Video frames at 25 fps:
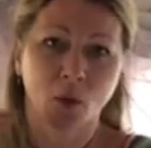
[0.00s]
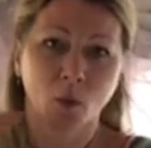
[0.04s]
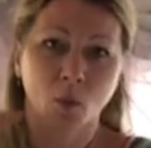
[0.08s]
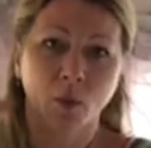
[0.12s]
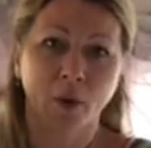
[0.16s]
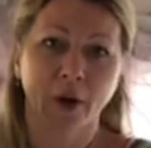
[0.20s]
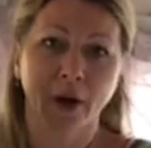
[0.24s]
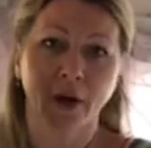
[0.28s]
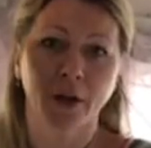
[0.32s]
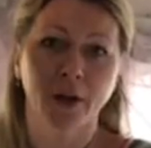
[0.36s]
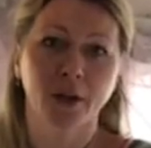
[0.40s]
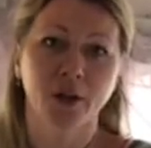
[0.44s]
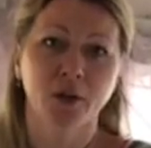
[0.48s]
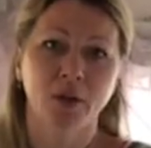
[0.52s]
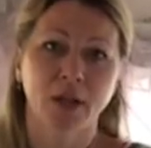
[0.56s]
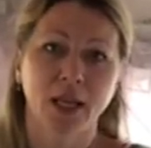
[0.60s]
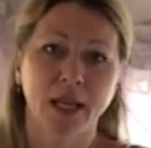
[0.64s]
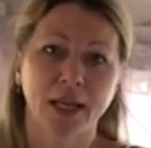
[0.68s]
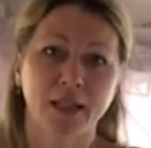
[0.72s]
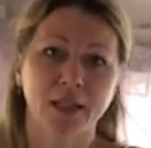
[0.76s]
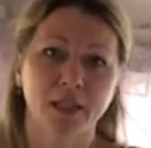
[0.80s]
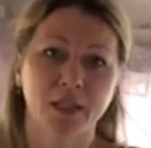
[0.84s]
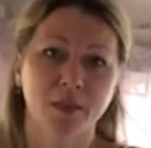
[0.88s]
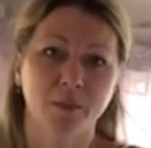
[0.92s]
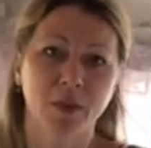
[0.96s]
where you'd
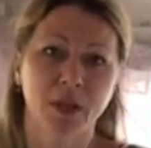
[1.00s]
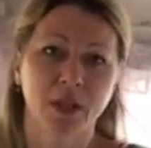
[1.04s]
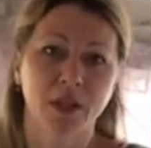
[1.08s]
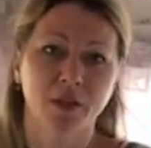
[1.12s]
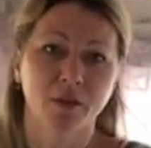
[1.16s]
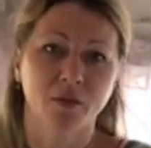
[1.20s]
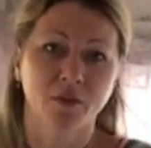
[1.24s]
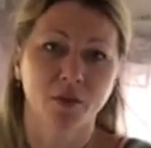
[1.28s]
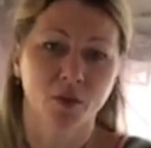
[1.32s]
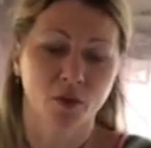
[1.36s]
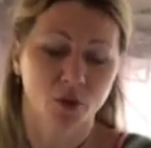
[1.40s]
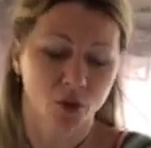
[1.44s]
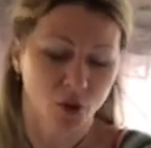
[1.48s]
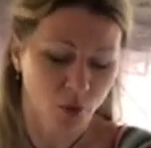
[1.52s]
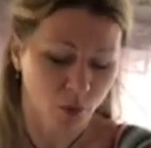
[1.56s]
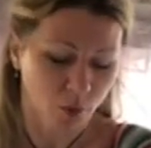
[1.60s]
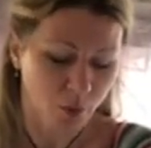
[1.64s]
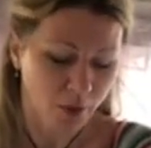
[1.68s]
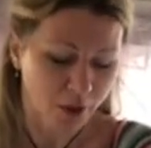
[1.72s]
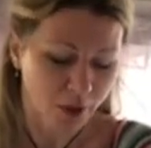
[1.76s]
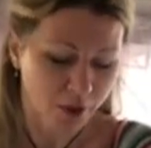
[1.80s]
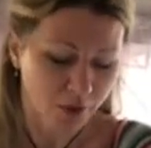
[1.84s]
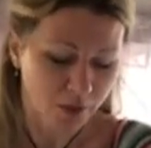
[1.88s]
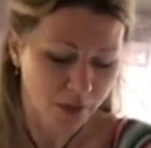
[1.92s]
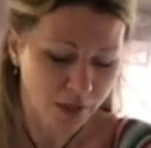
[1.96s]
like to be in the future,
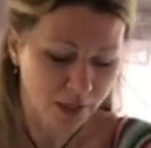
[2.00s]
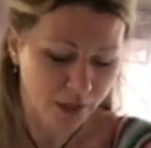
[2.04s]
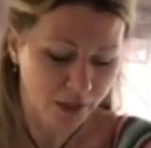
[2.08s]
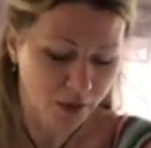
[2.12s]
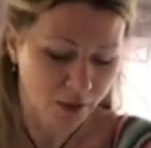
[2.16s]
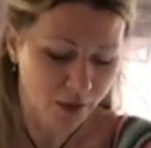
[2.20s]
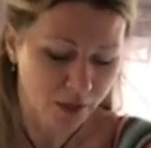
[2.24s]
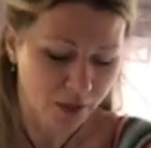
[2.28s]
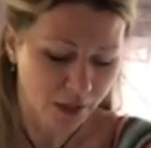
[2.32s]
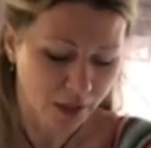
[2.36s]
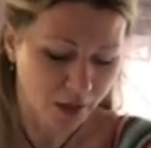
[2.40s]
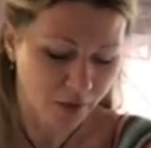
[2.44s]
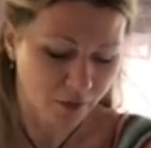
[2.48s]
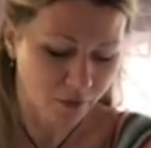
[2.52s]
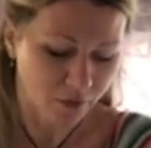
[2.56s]
where you see yourself.